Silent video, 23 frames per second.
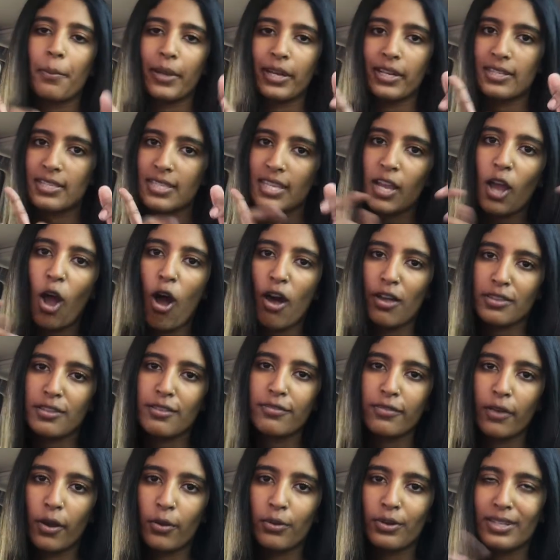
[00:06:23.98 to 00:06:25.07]
but it's like on the
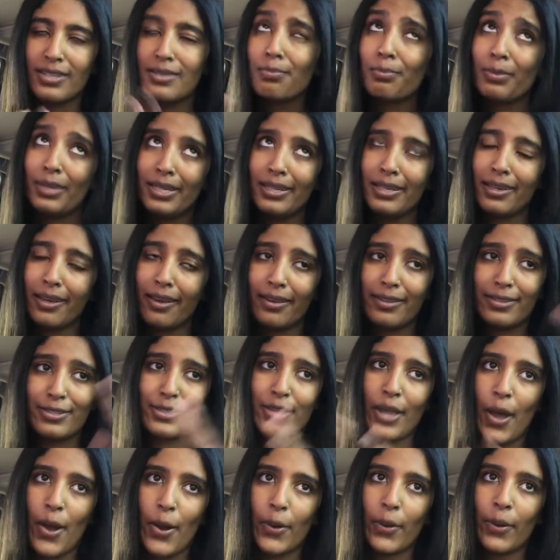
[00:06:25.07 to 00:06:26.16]
phone, it's media.
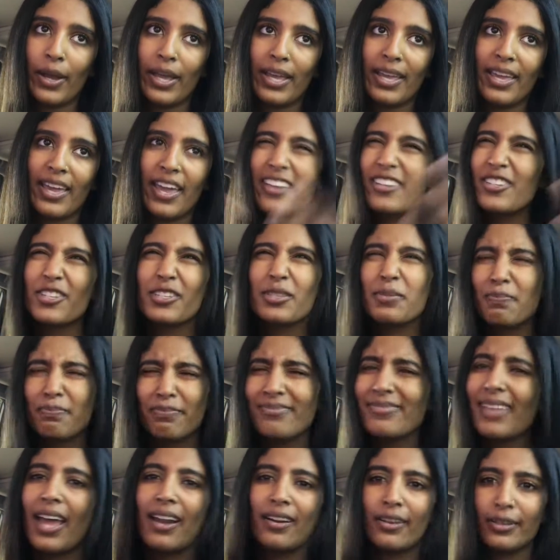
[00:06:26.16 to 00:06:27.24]
So it's just,
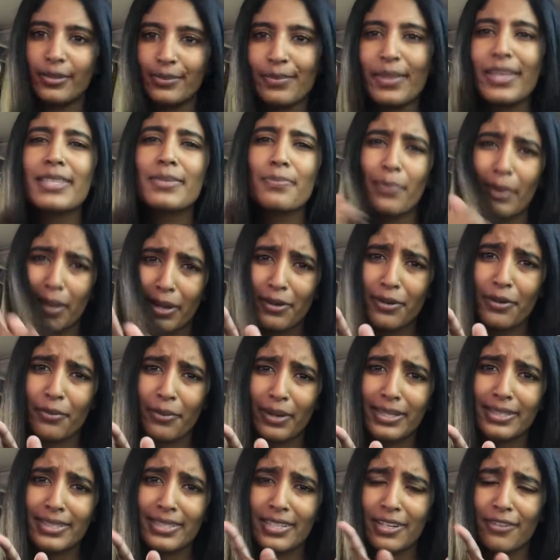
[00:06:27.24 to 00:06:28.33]
I don't know, it's better to
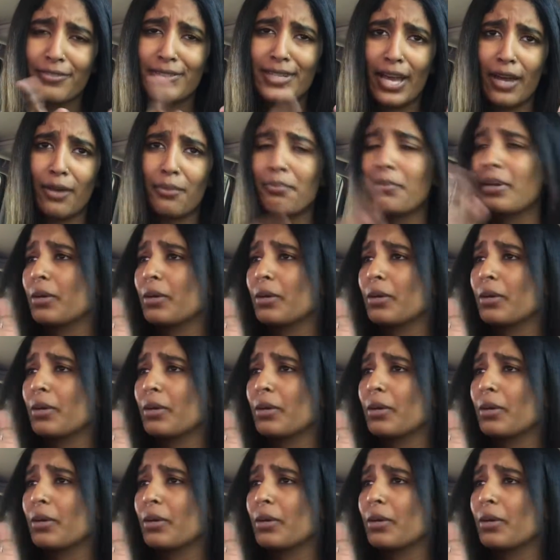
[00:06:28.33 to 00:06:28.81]
write stuff down.